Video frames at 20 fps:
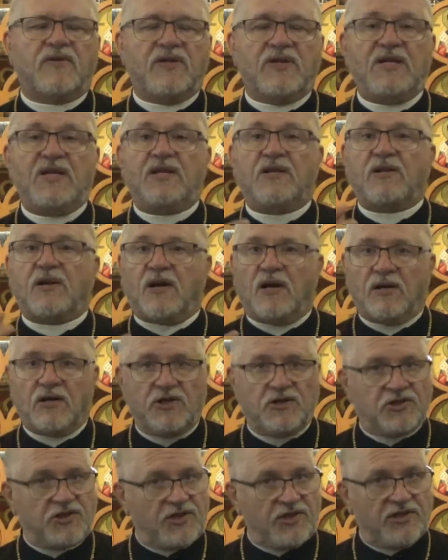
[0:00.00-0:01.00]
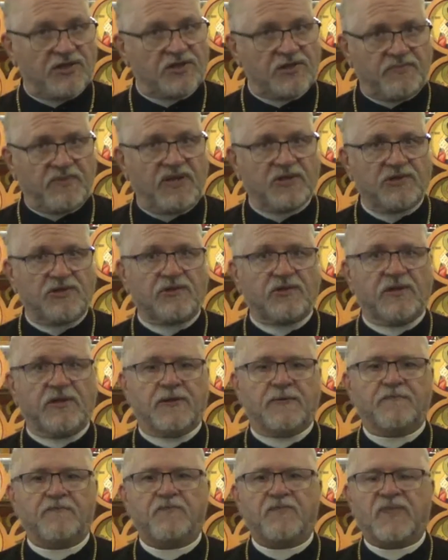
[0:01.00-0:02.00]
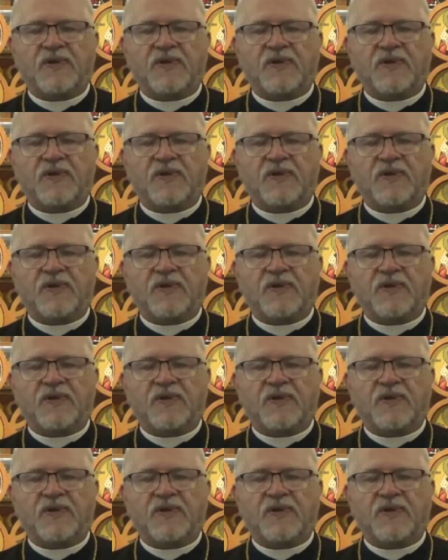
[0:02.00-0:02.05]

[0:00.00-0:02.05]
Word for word: the ecology, especially